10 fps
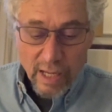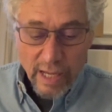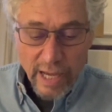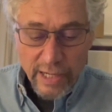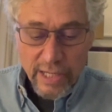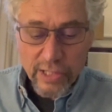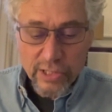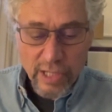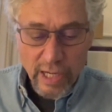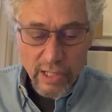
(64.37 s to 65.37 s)
And he
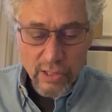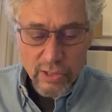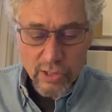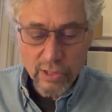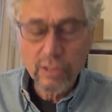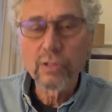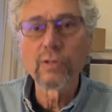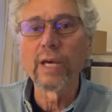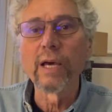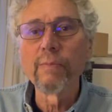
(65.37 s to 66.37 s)
says to
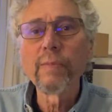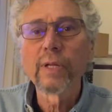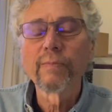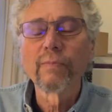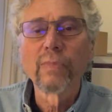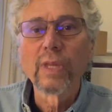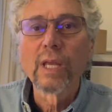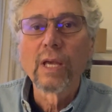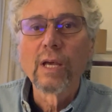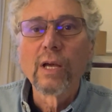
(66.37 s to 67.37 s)
them,
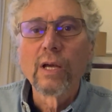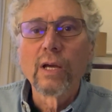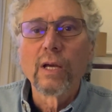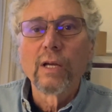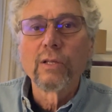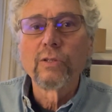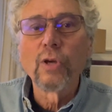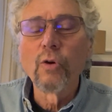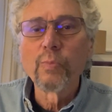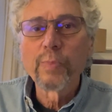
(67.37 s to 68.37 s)

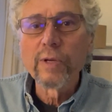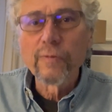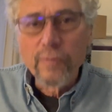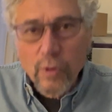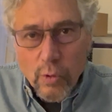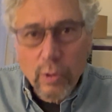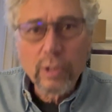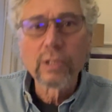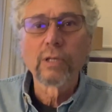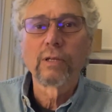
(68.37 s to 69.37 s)
don't be
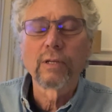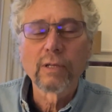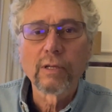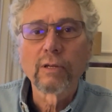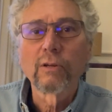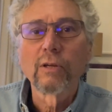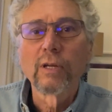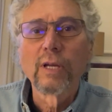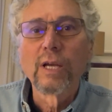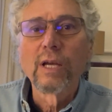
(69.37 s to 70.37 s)
fooled,
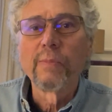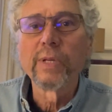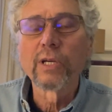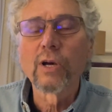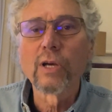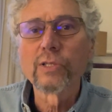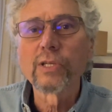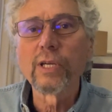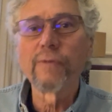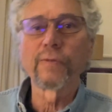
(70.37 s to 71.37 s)
because
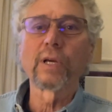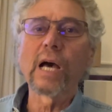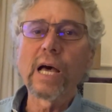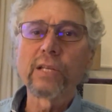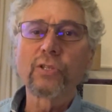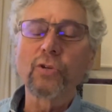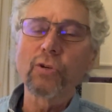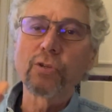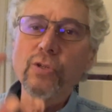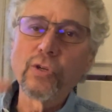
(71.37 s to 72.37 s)
if God
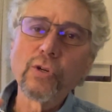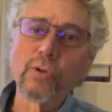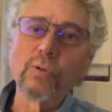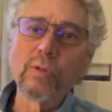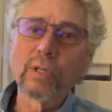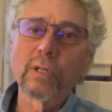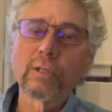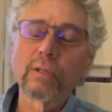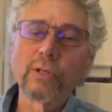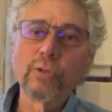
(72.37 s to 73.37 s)
took you
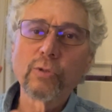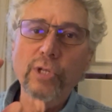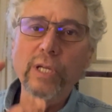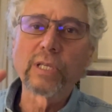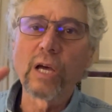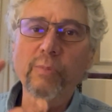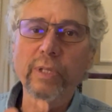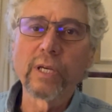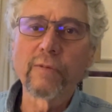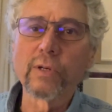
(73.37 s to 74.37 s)
Gentile
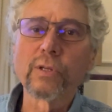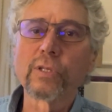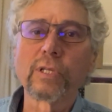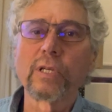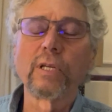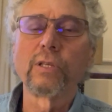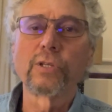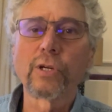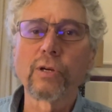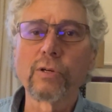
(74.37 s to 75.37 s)
believers in the
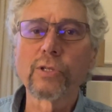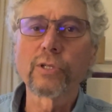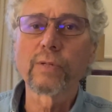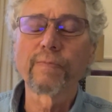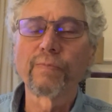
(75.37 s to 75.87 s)
church,